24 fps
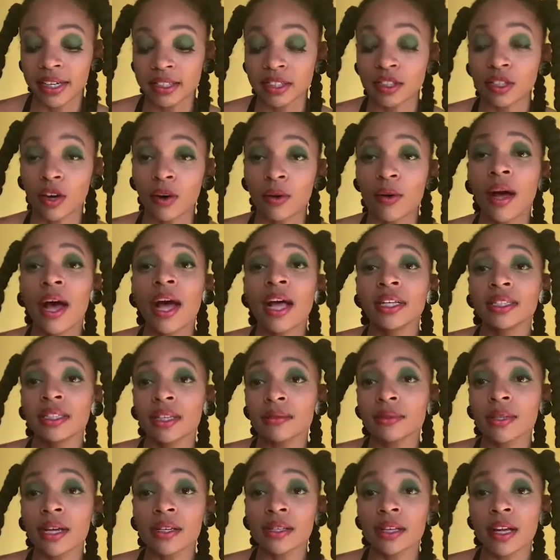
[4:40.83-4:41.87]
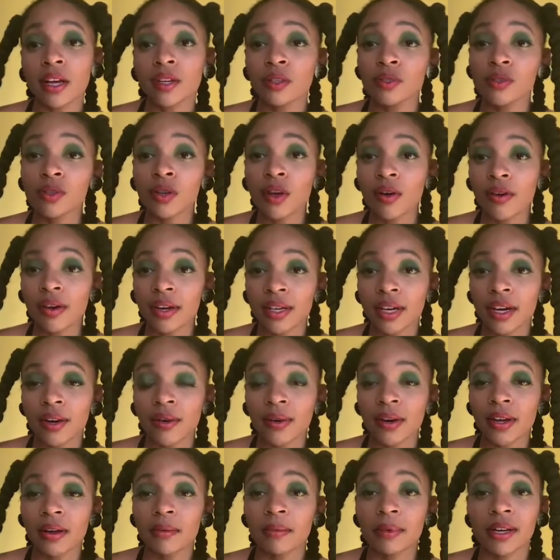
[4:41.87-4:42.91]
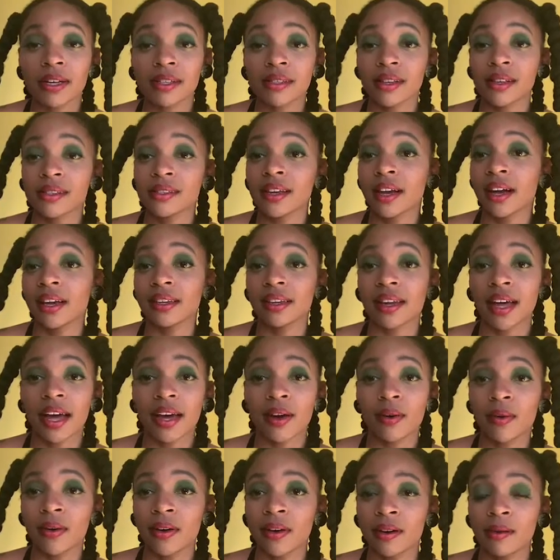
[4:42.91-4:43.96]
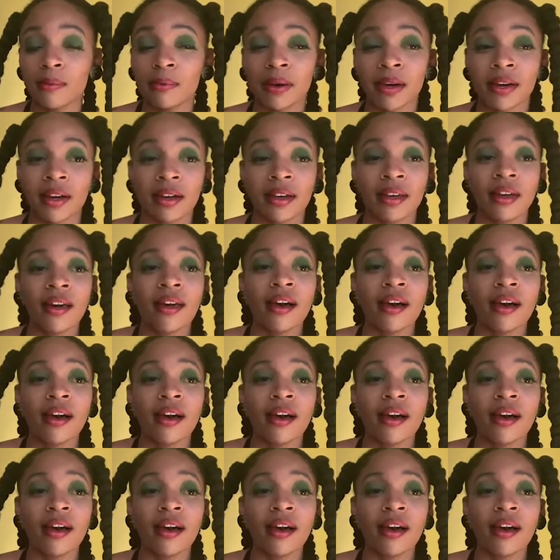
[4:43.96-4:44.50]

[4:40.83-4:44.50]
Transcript: so sometimes I use coconut oil because that's like a light oil, but